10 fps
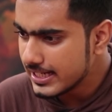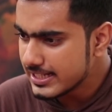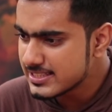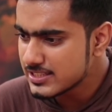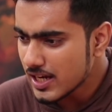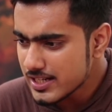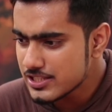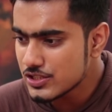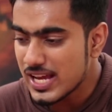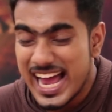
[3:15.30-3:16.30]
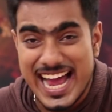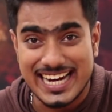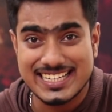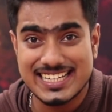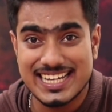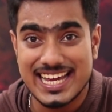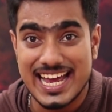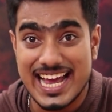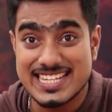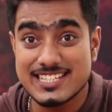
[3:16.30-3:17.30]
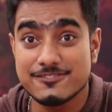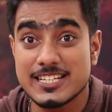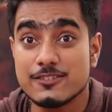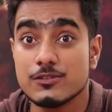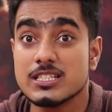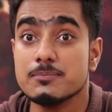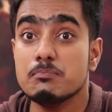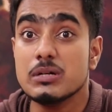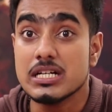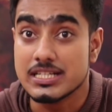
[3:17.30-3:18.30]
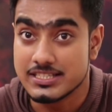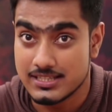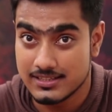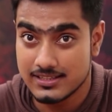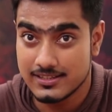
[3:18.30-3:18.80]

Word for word: it starts to act as if it was merged